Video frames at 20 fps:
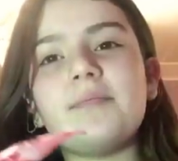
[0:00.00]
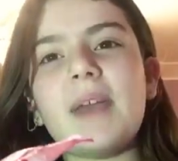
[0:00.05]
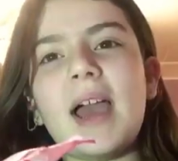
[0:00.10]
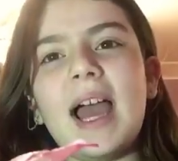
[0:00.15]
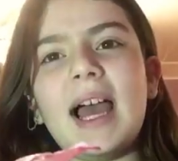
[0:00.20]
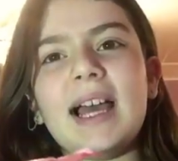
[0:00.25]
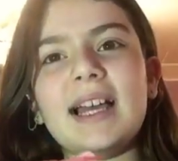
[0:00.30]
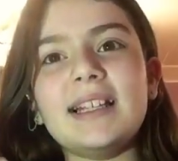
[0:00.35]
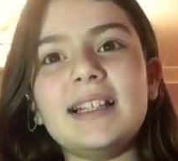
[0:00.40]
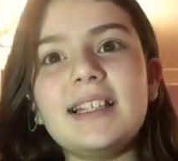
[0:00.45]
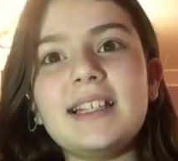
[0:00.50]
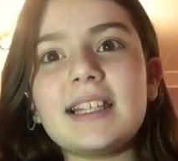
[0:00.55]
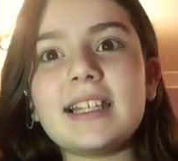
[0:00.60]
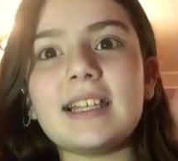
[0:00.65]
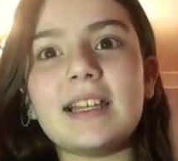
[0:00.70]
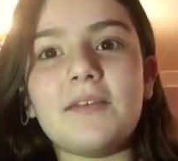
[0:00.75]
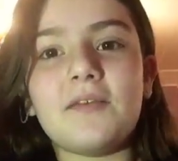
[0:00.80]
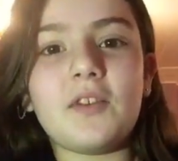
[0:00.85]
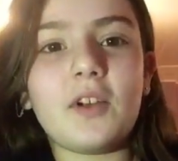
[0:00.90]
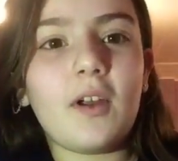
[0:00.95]

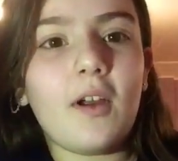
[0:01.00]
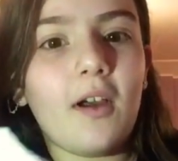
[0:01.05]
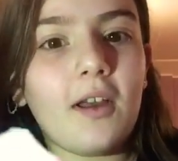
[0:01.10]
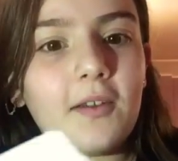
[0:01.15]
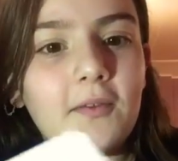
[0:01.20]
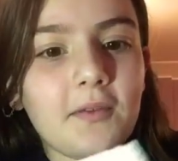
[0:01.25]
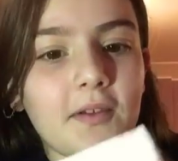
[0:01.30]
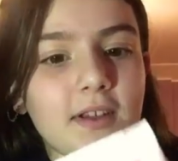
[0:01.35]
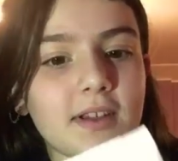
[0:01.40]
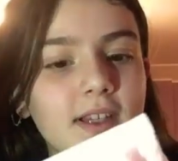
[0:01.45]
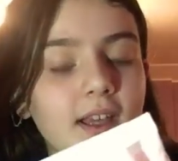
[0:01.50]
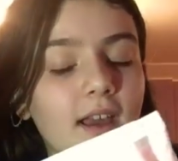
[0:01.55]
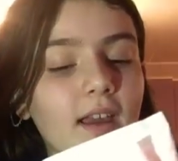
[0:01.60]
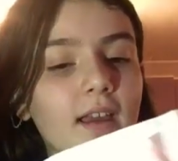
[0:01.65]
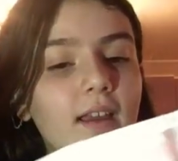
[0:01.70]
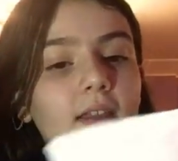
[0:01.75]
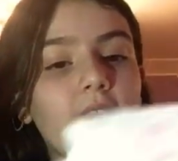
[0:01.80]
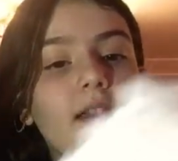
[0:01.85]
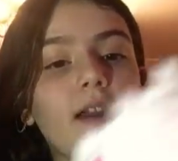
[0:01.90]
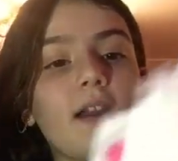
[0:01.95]
pads. I forgot it for a second